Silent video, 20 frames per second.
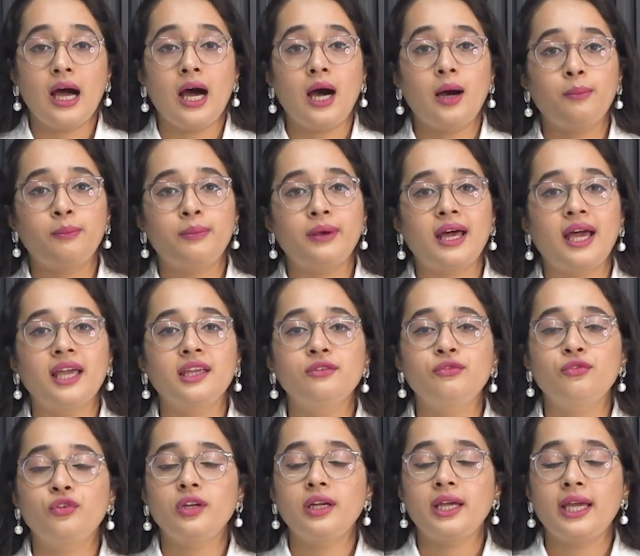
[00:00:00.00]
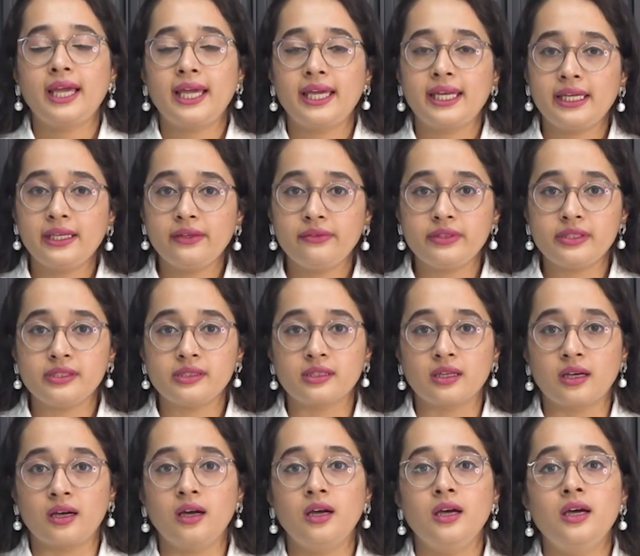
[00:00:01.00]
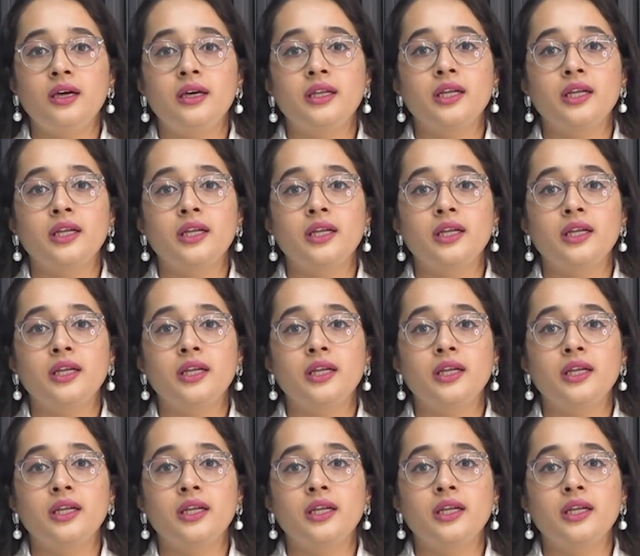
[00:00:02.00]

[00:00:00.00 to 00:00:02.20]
Applying for any visa